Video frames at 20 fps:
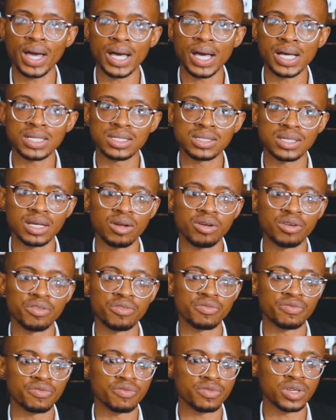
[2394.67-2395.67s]
banks a lot
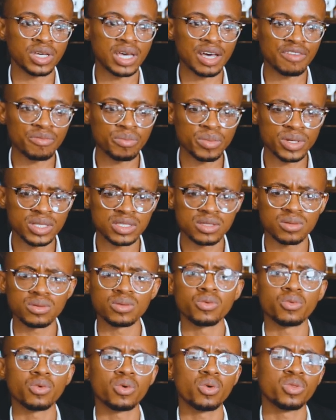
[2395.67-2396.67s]
of governments
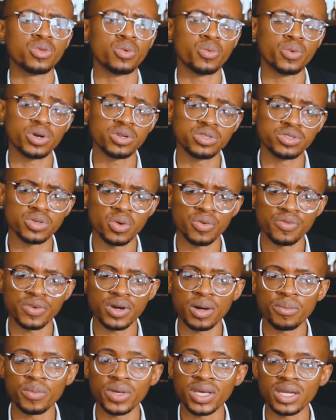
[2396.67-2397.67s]
the world
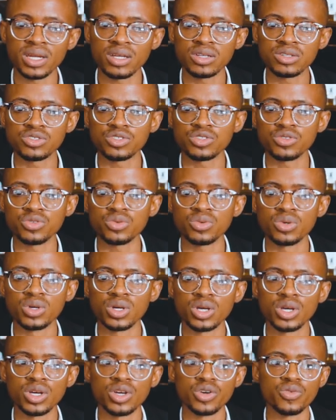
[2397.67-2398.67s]
over are beginning to
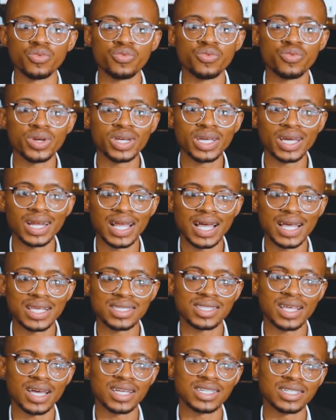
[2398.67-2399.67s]

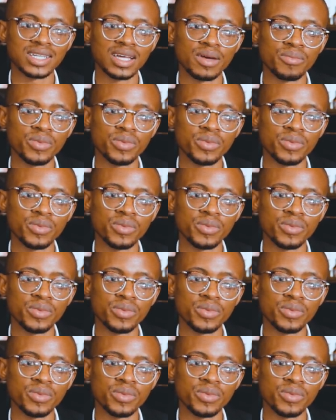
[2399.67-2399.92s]
realize that and